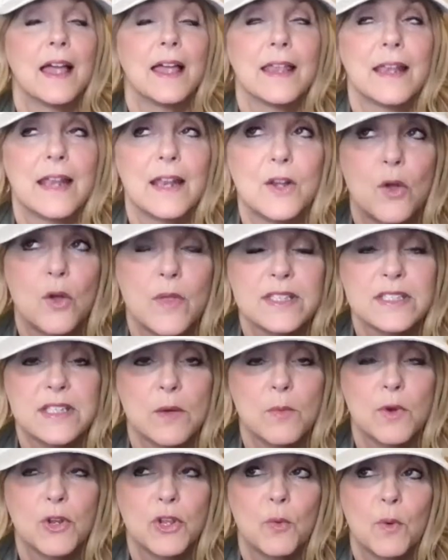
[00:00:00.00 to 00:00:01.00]
and I know that's
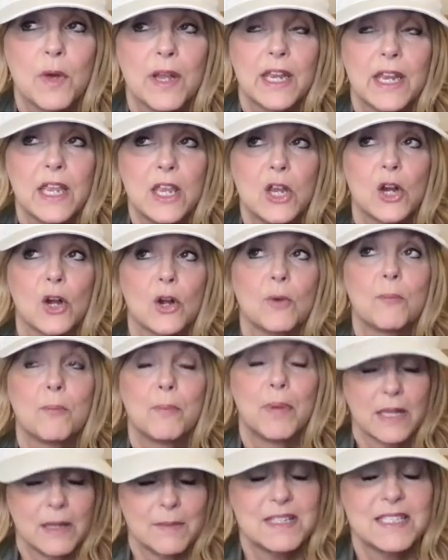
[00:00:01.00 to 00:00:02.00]
not what you want to hear,
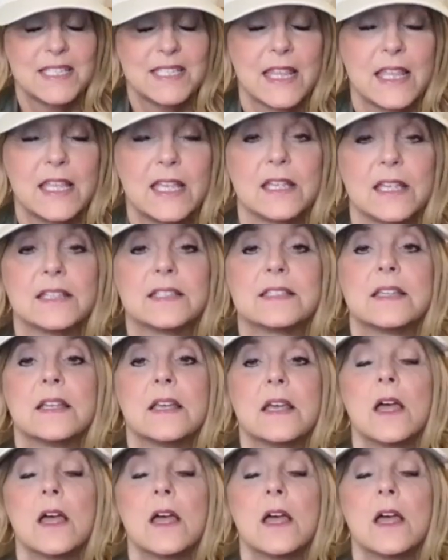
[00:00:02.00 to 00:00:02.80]
but let me say this: